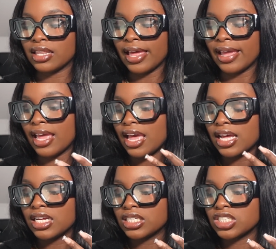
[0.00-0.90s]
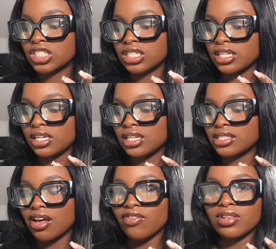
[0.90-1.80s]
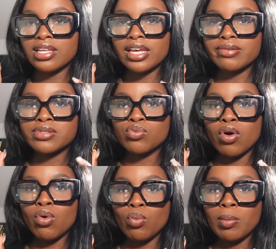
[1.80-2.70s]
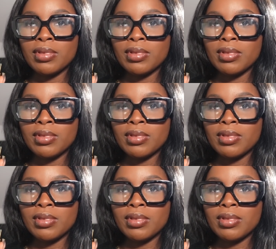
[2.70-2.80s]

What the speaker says: Like, she definitely gives grown women.